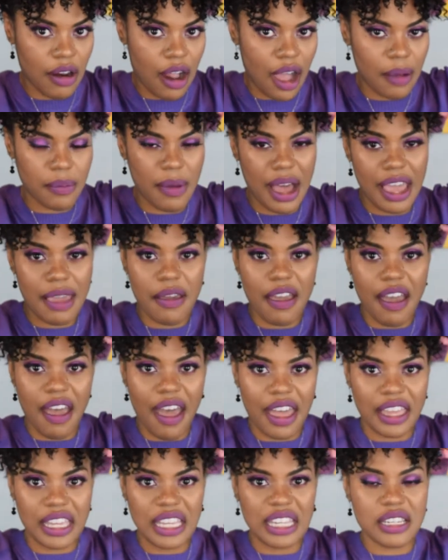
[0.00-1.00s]
I might
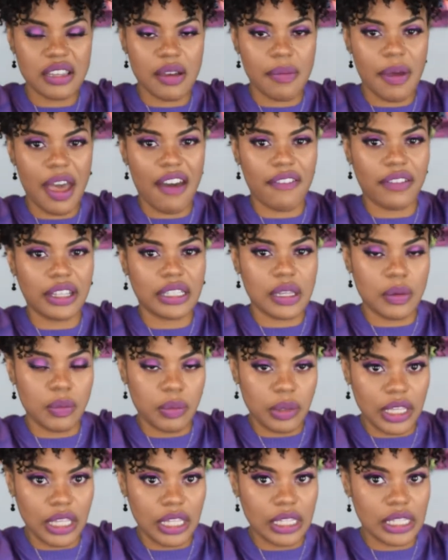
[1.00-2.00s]
end up having to
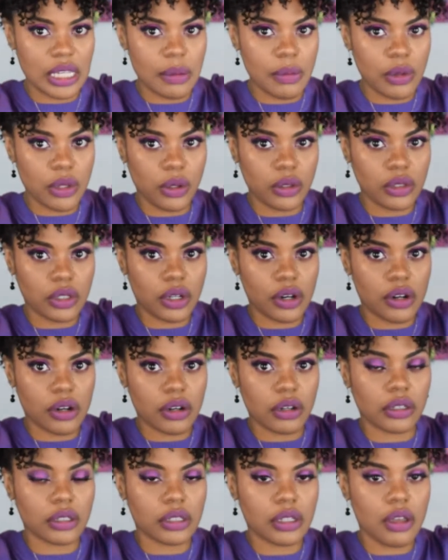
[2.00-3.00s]
pin some of those
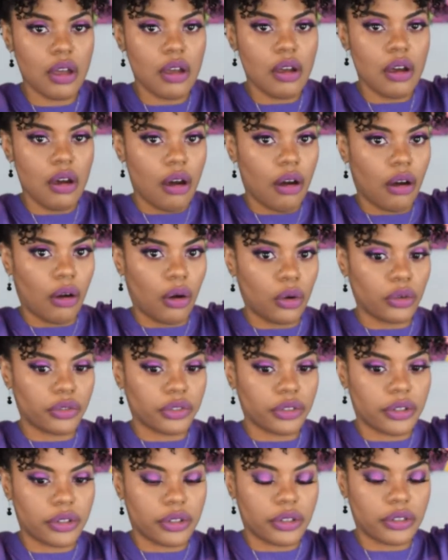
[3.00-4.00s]
curls
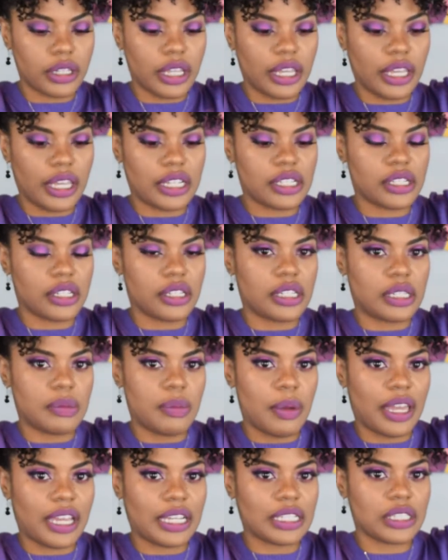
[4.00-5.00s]
over the edge of this
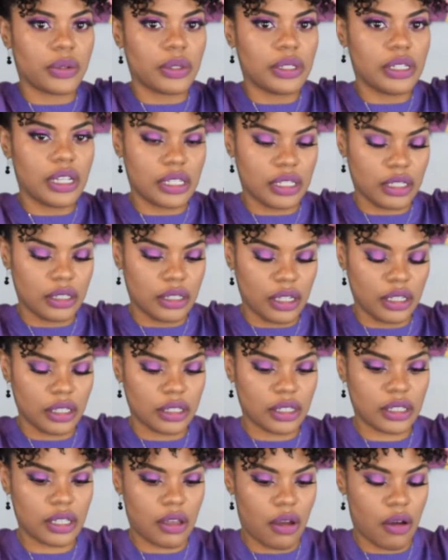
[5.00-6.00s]
bang so it doesn't look
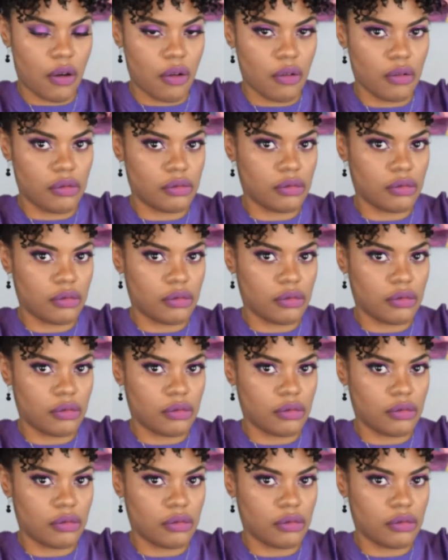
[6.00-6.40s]
so